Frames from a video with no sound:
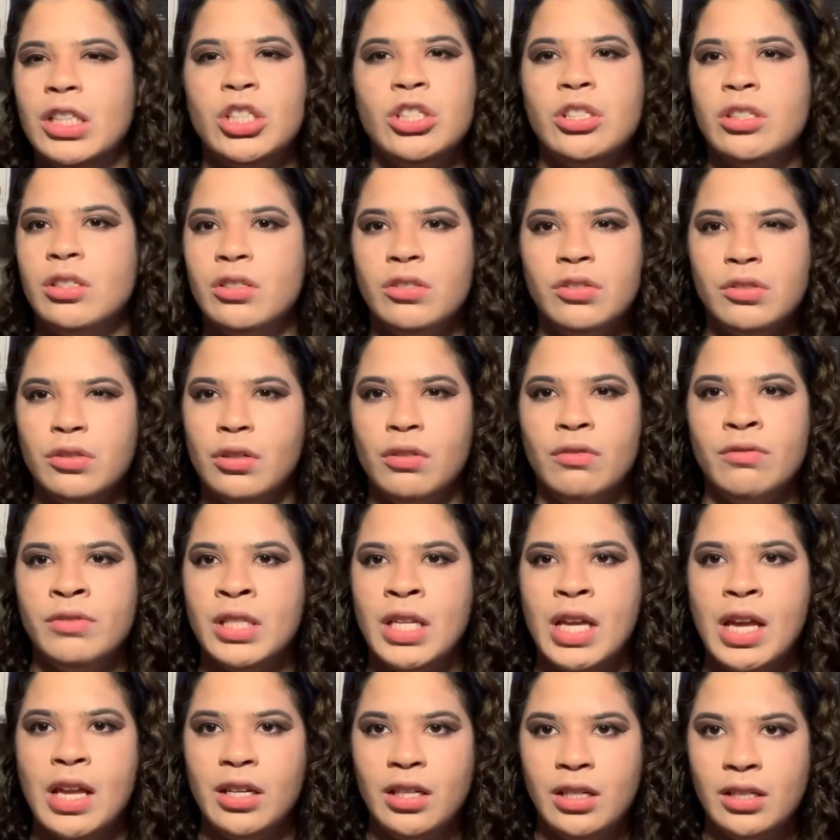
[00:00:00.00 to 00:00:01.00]
she
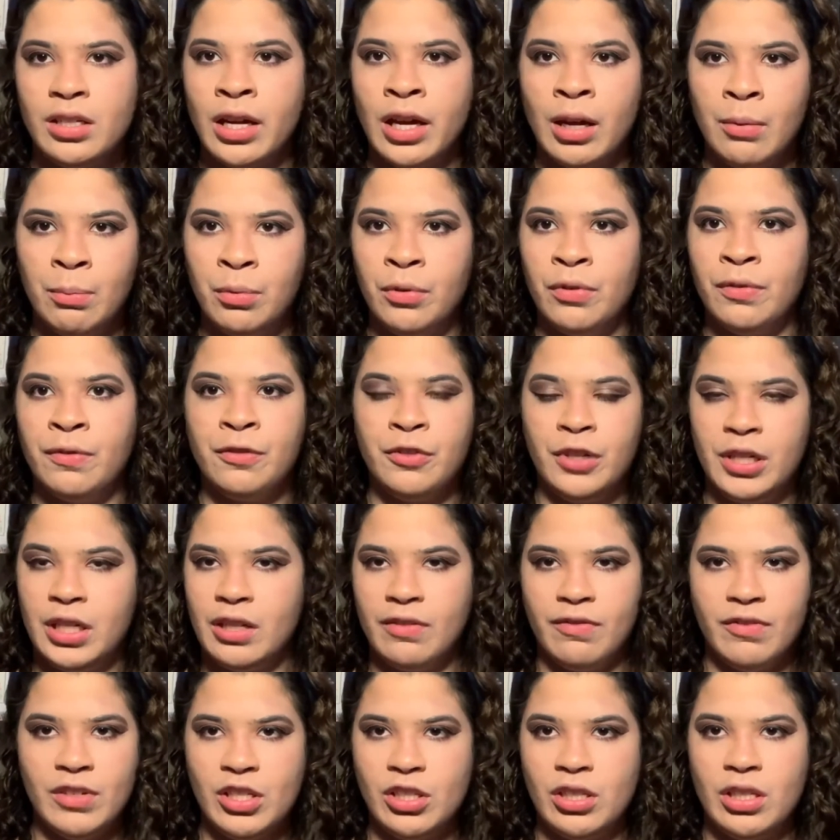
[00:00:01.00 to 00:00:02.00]
deserves any type of
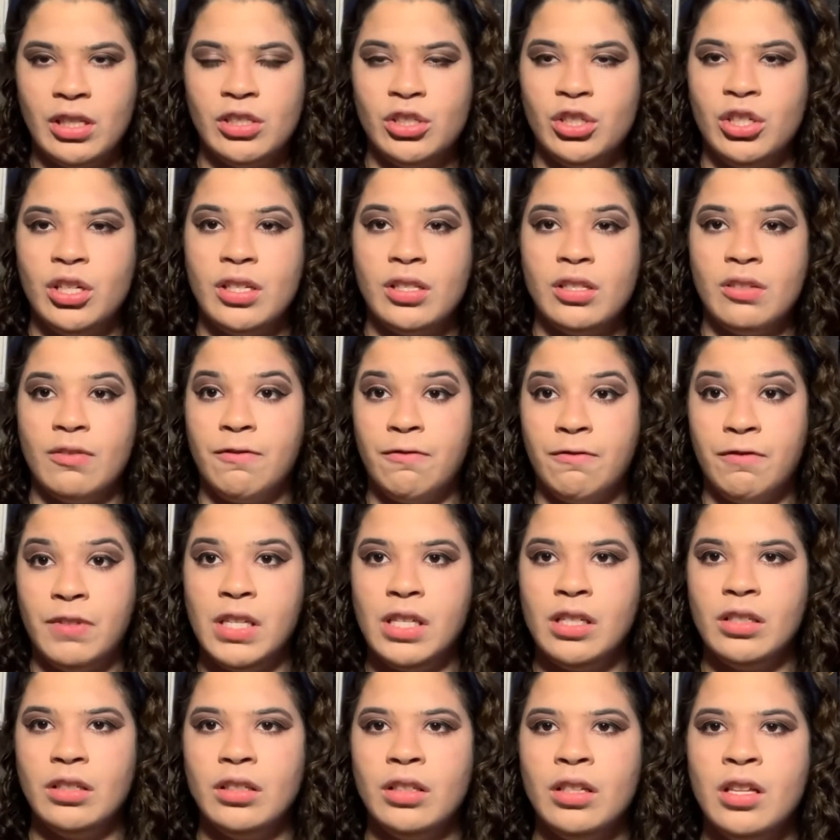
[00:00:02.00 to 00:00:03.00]
forgiveness, that she doesn't
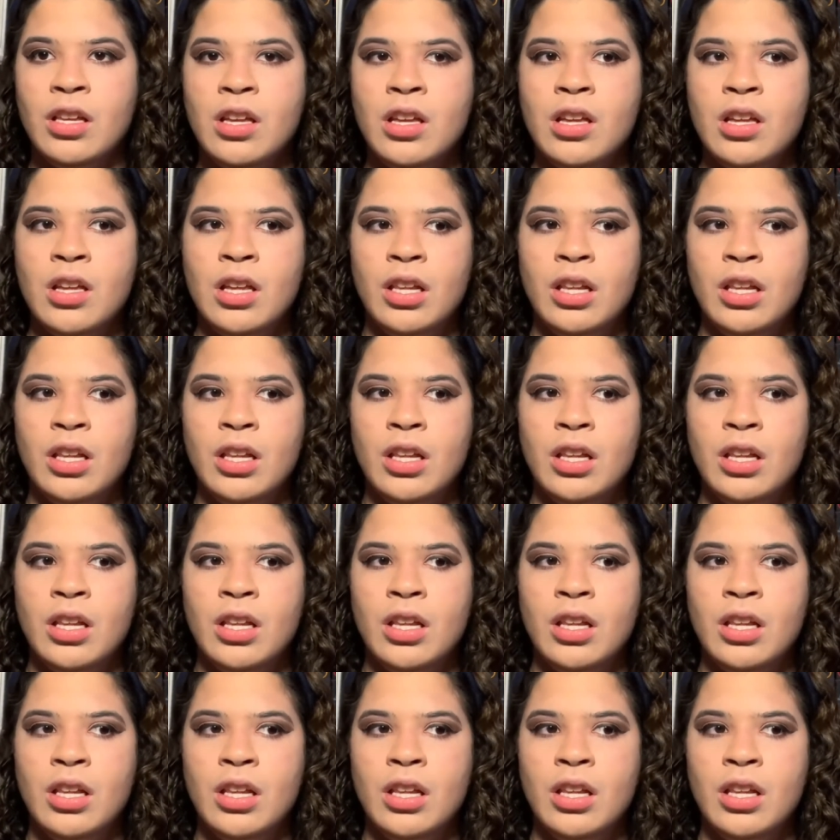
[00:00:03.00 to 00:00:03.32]
feel